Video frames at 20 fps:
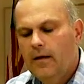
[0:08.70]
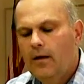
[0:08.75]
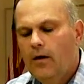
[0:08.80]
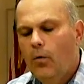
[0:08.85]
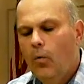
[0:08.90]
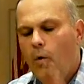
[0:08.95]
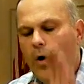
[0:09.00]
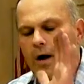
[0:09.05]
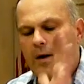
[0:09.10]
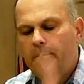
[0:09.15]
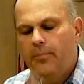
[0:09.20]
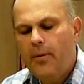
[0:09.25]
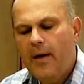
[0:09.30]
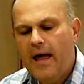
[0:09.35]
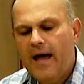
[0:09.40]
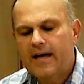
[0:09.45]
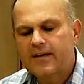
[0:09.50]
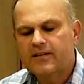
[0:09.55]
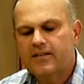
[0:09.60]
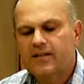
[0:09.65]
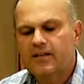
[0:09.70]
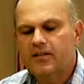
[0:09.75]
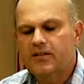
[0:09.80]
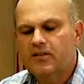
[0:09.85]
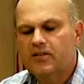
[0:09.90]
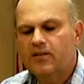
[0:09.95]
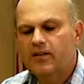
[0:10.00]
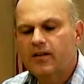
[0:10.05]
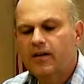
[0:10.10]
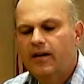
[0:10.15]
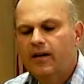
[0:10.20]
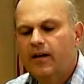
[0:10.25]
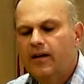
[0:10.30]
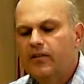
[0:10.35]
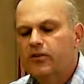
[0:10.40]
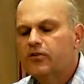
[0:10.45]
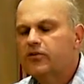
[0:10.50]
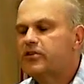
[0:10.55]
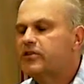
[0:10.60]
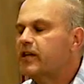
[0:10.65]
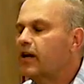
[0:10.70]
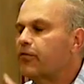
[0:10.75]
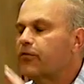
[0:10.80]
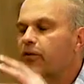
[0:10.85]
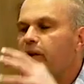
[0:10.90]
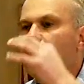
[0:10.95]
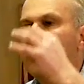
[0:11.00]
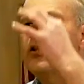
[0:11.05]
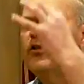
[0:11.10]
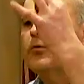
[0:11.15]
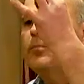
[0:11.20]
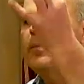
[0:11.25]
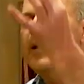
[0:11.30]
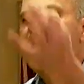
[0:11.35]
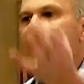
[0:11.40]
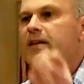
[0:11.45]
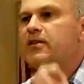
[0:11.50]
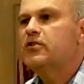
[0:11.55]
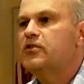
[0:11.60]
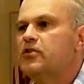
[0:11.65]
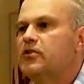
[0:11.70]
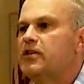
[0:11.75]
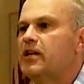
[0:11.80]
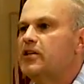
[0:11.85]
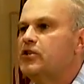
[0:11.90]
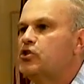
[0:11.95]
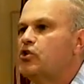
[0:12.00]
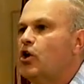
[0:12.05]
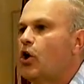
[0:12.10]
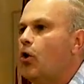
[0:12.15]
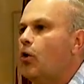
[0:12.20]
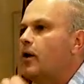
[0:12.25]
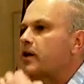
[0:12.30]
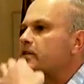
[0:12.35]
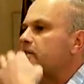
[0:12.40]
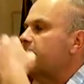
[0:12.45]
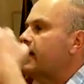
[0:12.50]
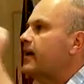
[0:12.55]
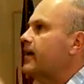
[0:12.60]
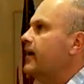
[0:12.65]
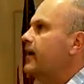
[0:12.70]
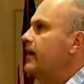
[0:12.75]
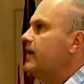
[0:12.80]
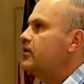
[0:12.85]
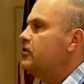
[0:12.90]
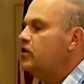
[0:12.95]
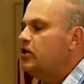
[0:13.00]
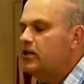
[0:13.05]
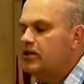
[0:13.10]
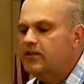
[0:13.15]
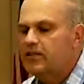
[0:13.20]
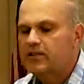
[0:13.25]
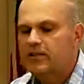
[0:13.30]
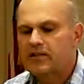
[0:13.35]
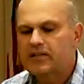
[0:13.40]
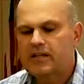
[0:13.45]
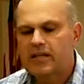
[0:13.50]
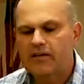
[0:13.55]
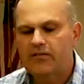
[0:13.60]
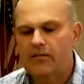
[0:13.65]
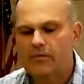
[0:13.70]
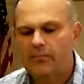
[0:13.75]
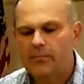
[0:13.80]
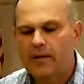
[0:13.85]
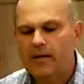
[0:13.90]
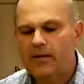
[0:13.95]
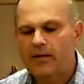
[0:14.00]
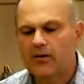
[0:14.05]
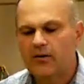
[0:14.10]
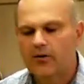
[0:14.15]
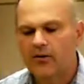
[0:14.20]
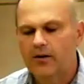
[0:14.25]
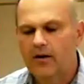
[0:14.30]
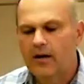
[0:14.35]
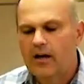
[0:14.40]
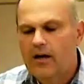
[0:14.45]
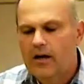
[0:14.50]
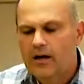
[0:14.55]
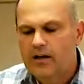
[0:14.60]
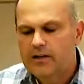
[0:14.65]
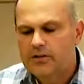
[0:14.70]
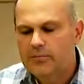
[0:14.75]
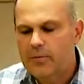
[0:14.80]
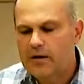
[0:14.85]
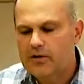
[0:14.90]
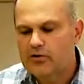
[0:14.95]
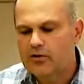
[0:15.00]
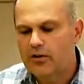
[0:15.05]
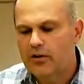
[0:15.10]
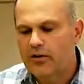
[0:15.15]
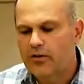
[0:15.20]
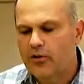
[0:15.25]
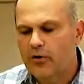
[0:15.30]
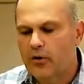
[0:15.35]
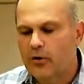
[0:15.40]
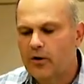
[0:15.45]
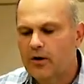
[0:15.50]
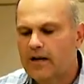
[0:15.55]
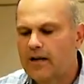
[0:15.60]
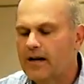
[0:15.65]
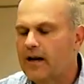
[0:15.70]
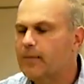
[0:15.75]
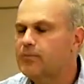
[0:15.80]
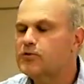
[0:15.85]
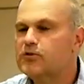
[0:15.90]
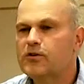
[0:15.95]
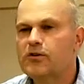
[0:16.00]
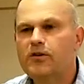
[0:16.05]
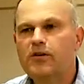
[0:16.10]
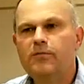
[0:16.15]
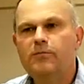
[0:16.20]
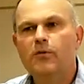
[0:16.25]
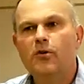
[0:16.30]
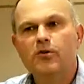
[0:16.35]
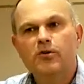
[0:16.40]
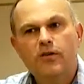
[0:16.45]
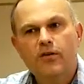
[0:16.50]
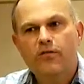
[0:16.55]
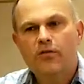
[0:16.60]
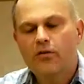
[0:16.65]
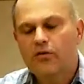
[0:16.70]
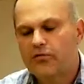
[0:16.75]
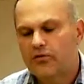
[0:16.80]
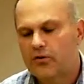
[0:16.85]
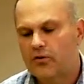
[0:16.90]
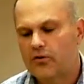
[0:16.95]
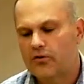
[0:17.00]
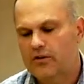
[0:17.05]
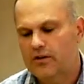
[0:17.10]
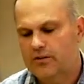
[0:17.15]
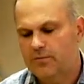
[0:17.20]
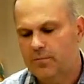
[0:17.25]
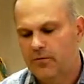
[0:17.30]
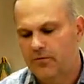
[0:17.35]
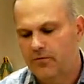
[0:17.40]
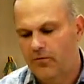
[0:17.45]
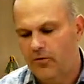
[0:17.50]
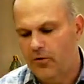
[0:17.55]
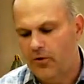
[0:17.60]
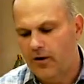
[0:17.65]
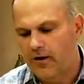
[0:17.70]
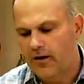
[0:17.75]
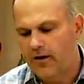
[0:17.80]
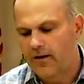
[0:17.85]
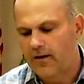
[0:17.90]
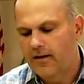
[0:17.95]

one passage. There's several other passages that show us that Jesus has given Peter special authority. And I'm sure you, most of you have heard this before.